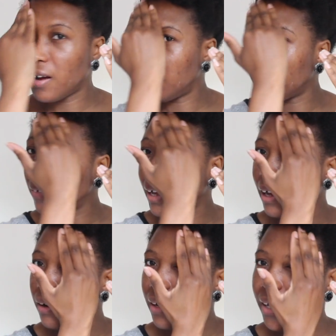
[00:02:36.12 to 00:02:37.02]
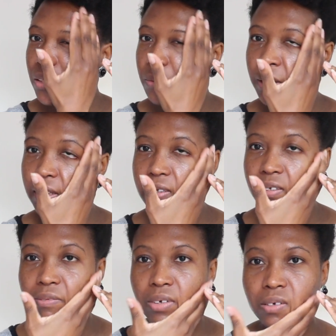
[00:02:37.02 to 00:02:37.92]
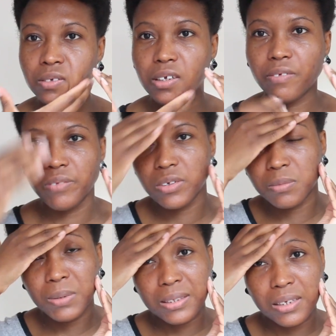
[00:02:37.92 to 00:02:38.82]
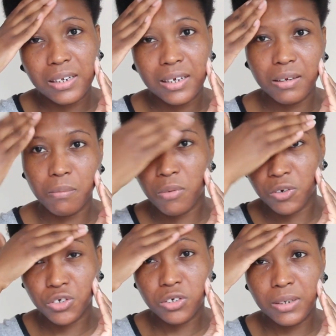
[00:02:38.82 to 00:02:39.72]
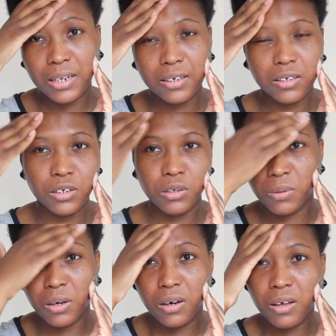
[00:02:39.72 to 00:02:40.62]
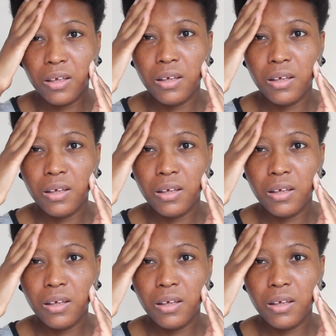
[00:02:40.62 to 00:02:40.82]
I love how lightweight this feels. It feels basically like a moisturizer, like you are